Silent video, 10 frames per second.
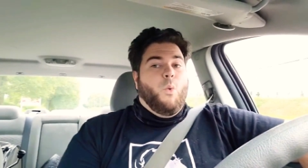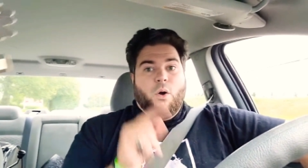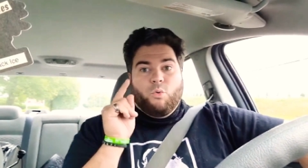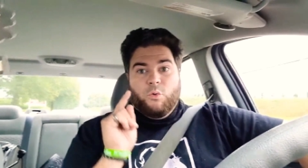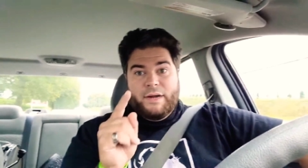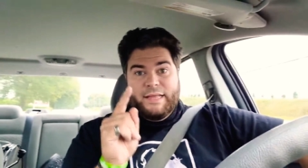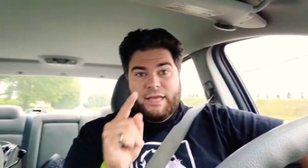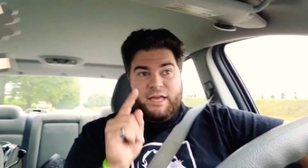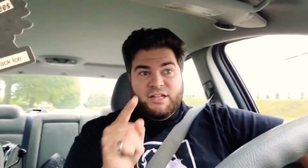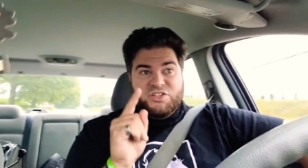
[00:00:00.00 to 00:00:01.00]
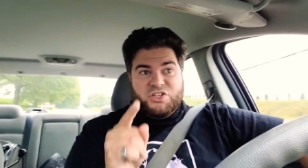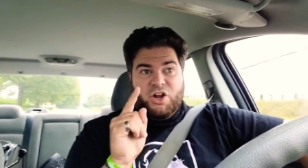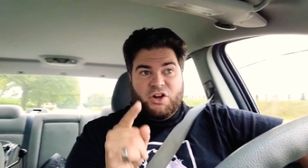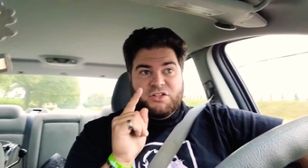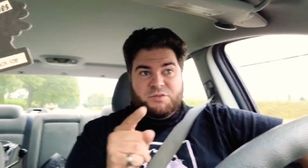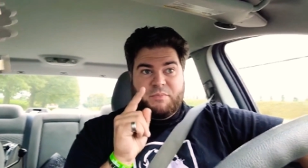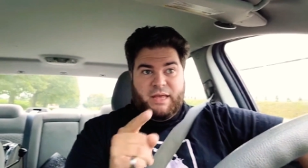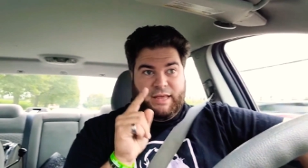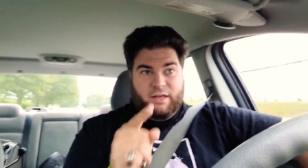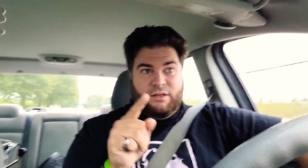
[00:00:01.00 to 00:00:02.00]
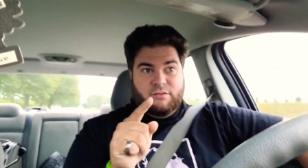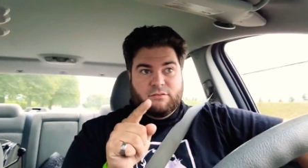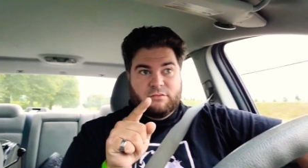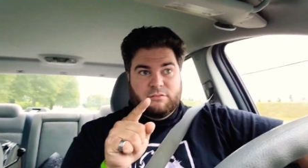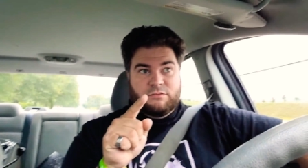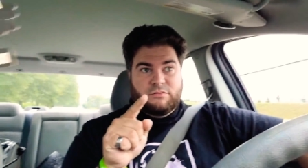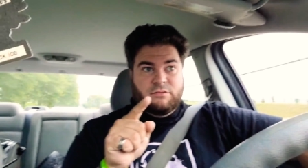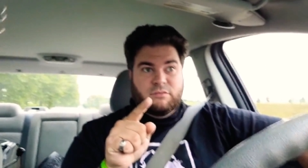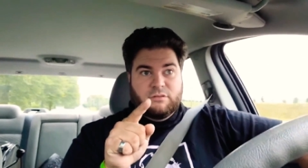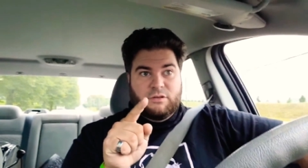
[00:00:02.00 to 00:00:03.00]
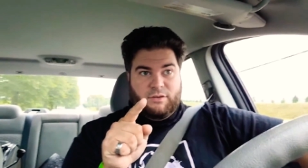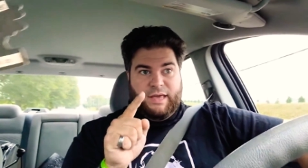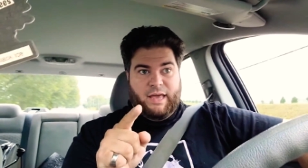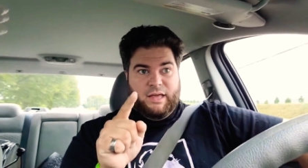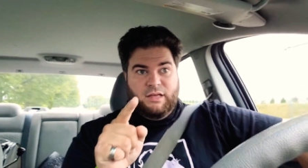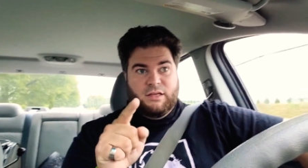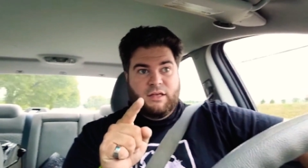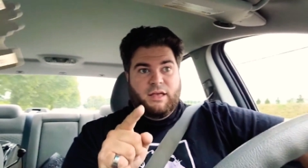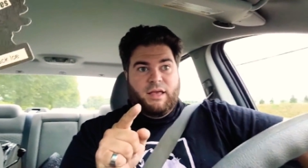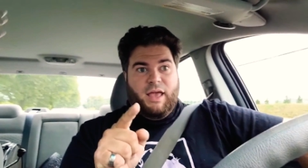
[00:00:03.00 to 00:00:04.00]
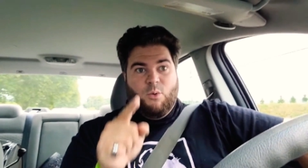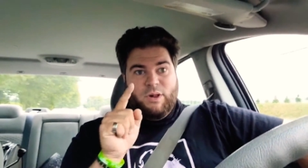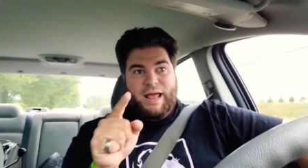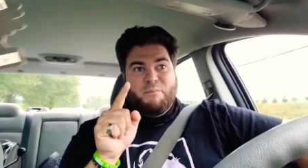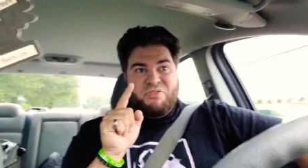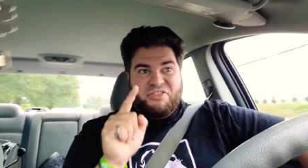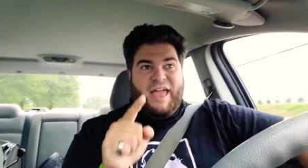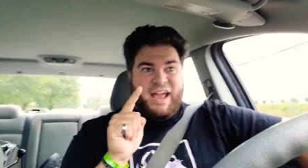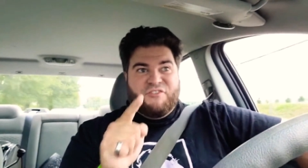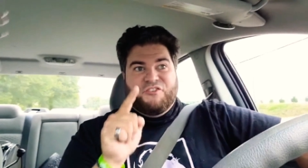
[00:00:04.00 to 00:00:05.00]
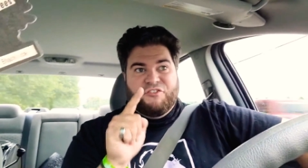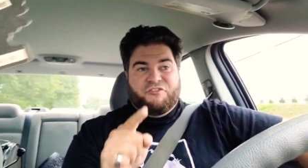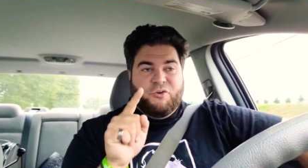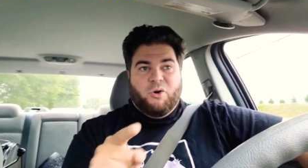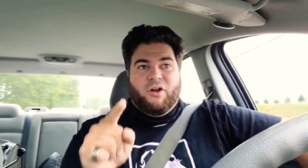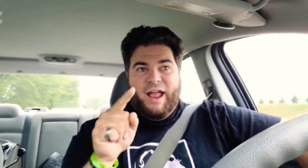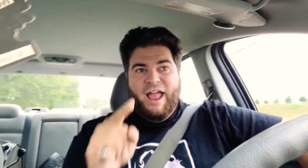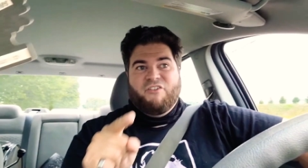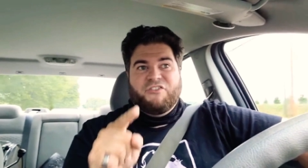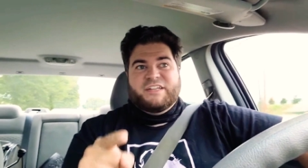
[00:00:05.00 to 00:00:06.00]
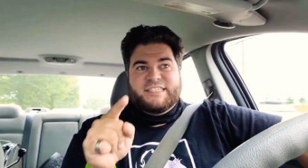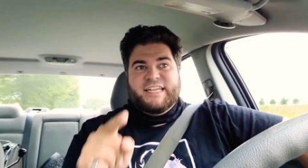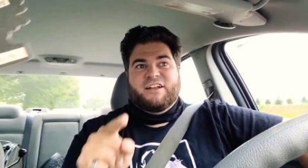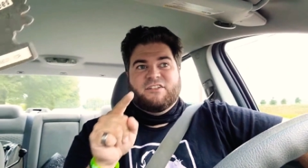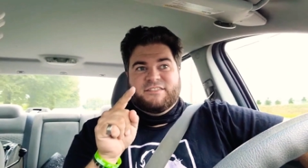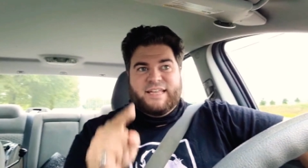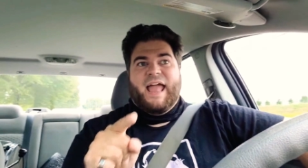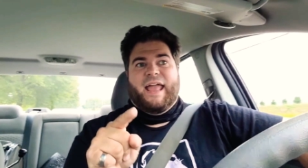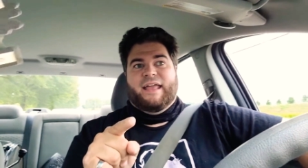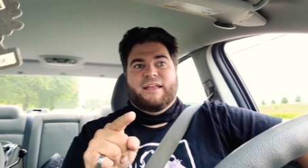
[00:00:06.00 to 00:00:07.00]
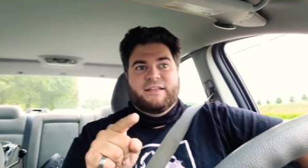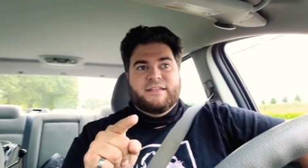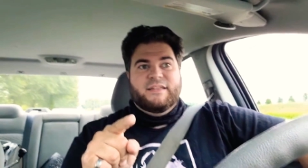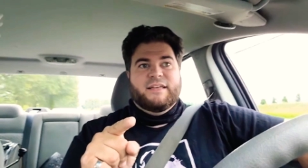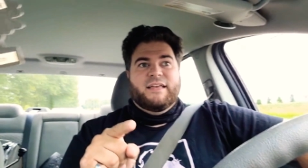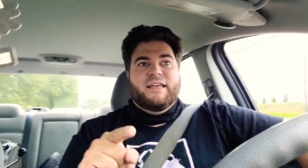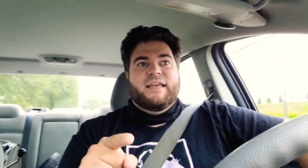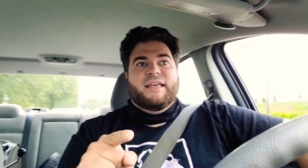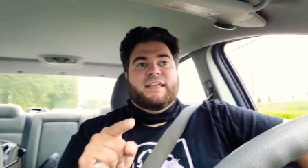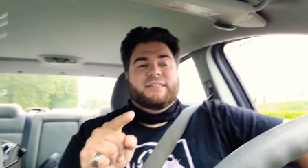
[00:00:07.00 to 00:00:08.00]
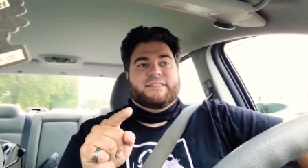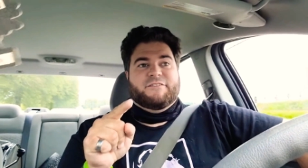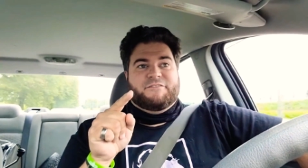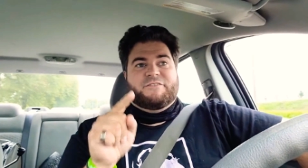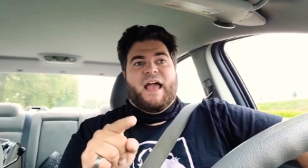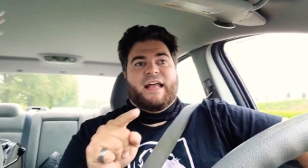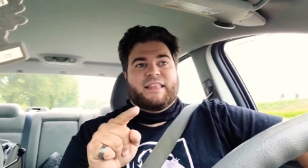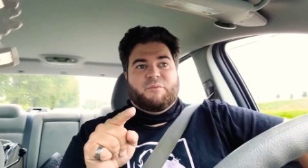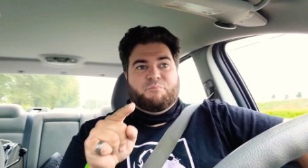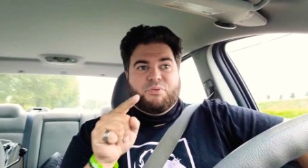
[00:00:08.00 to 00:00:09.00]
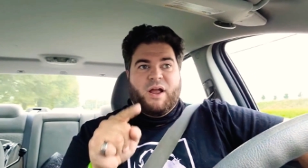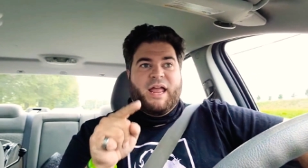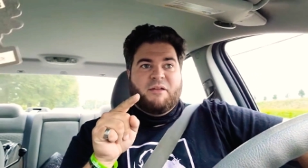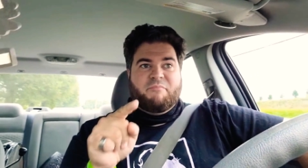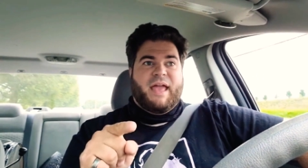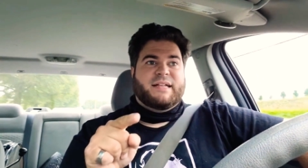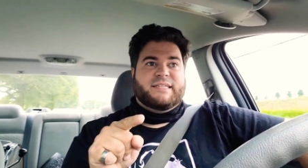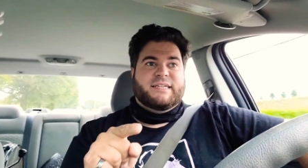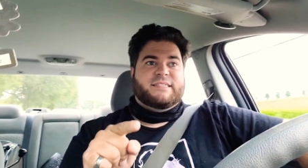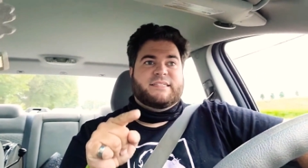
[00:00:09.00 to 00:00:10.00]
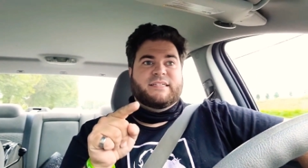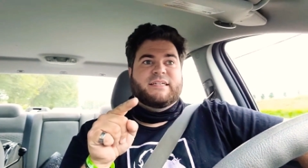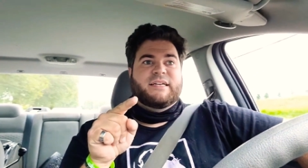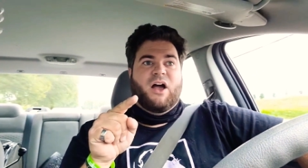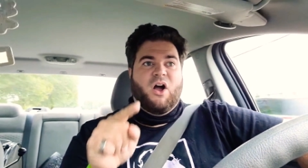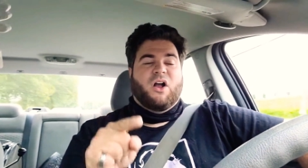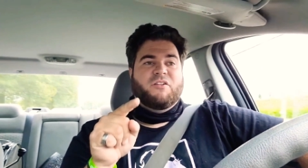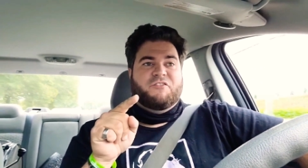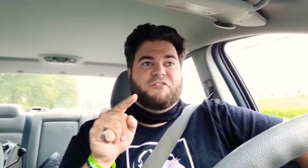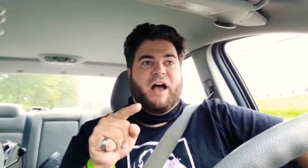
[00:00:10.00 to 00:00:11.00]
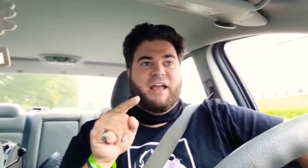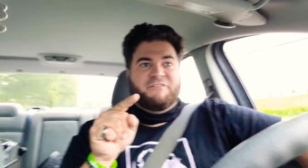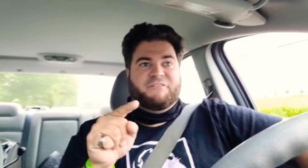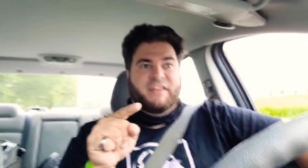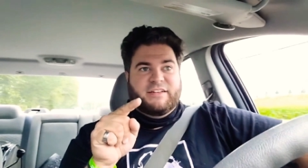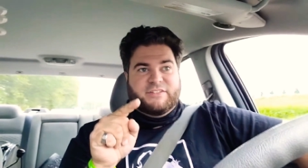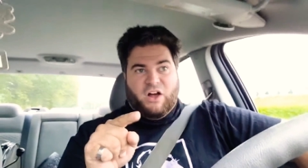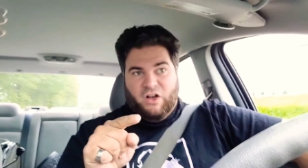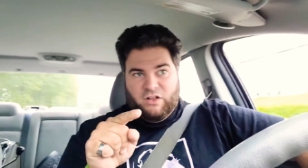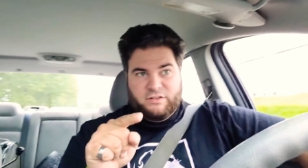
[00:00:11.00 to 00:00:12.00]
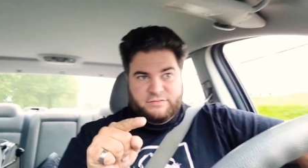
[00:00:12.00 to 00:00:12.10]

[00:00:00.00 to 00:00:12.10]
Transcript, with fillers: What really concerns me, okay, and what I'm thankful for every single day is the fact that praying mantis aren't five feet tall.